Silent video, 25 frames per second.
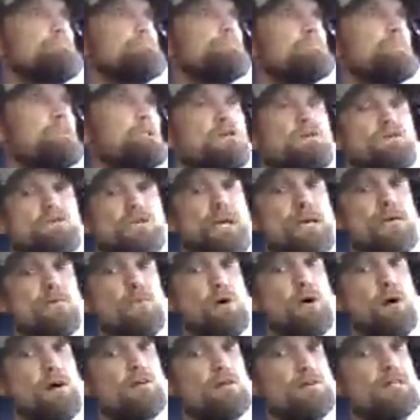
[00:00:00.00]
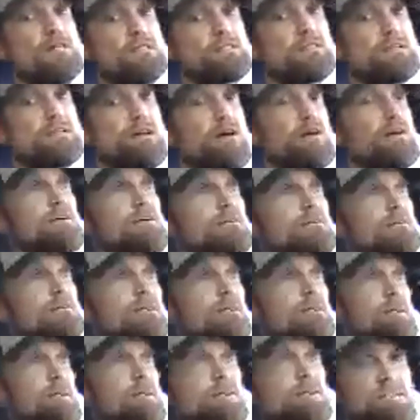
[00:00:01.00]
There's 8 wandering stars in
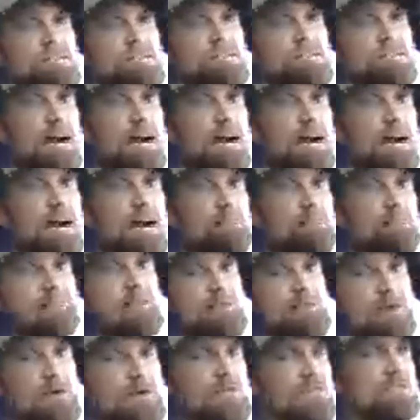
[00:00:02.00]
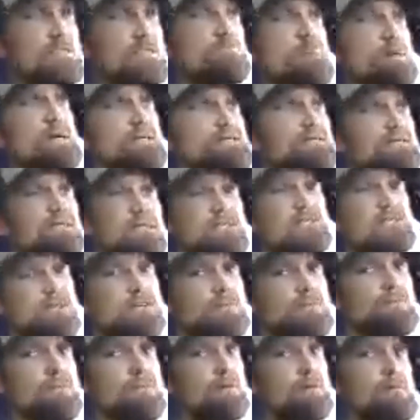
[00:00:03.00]
our sky because we have a space station up
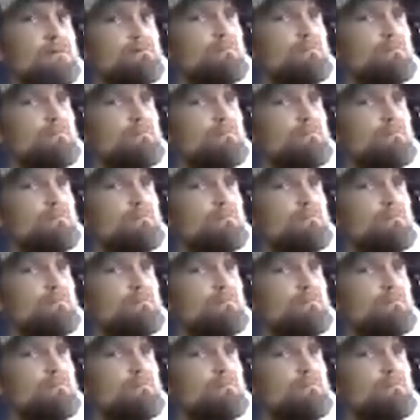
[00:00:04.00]
there.